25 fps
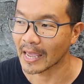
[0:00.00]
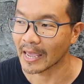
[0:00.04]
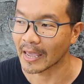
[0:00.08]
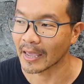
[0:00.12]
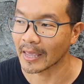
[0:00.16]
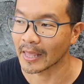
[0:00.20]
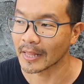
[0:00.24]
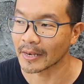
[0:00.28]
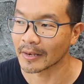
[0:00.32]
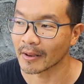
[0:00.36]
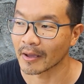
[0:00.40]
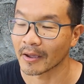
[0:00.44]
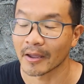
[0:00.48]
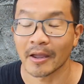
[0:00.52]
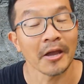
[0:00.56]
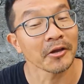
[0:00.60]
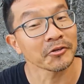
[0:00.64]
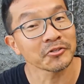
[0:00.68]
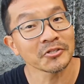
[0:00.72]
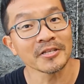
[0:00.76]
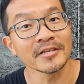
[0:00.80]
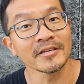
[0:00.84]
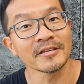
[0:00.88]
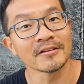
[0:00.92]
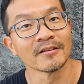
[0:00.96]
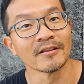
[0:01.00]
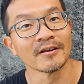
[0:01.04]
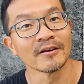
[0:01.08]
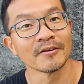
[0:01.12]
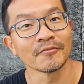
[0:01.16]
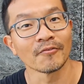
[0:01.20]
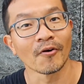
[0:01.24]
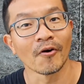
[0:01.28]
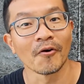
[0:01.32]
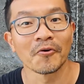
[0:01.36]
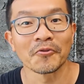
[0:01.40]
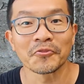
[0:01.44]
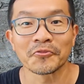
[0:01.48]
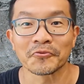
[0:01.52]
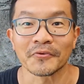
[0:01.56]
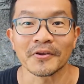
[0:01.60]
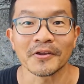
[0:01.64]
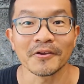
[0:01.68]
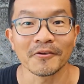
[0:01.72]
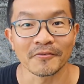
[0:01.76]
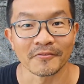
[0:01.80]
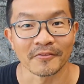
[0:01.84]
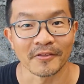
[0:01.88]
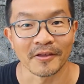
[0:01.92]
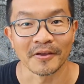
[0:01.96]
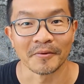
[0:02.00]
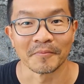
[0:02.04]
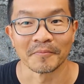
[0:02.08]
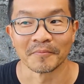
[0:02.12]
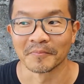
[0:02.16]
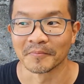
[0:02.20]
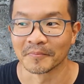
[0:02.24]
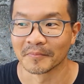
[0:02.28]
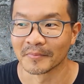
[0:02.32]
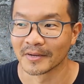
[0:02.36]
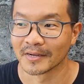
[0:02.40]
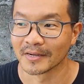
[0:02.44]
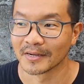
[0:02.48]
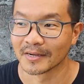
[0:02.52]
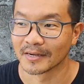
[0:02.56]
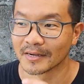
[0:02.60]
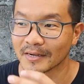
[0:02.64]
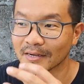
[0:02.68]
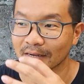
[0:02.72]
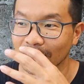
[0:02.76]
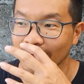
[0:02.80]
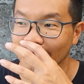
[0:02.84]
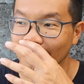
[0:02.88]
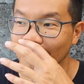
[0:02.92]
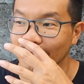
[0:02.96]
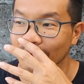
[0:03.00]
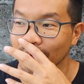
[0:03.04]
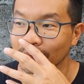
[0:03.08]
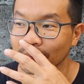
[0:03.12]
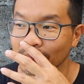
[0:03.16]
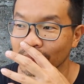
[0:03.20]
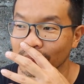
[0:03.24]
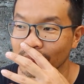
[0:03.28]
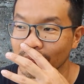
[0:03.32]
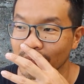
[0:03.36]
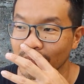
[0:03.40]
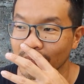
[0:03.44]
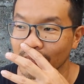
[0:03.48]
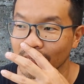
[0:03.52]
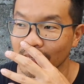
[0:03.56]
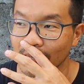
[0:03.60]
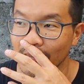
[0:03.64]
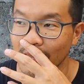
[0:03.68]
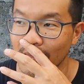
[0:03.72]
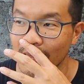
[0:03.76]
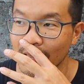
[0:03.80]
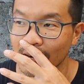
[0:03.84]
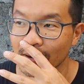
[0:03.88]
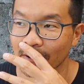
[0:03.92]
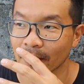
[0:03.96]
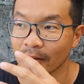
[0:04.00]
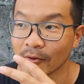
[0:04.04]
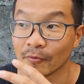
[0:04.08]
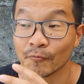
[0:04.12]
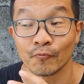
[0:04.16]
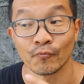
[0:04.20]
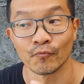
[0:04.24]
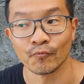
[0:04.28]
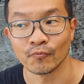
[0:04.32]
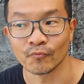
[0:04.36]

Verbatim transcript: and I actually love all three of them. Um, and